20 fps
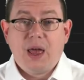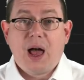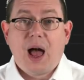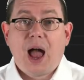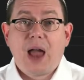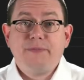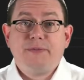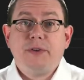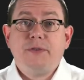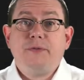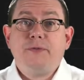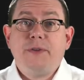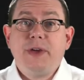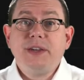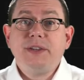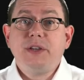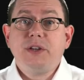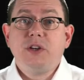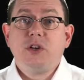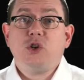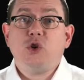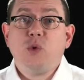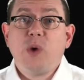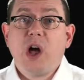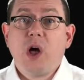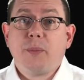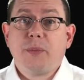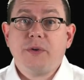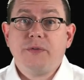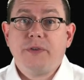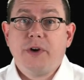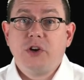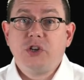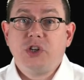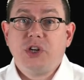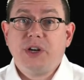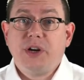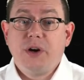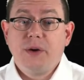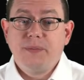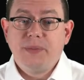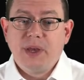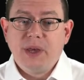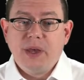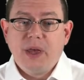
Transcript: I've invented a new helper function here.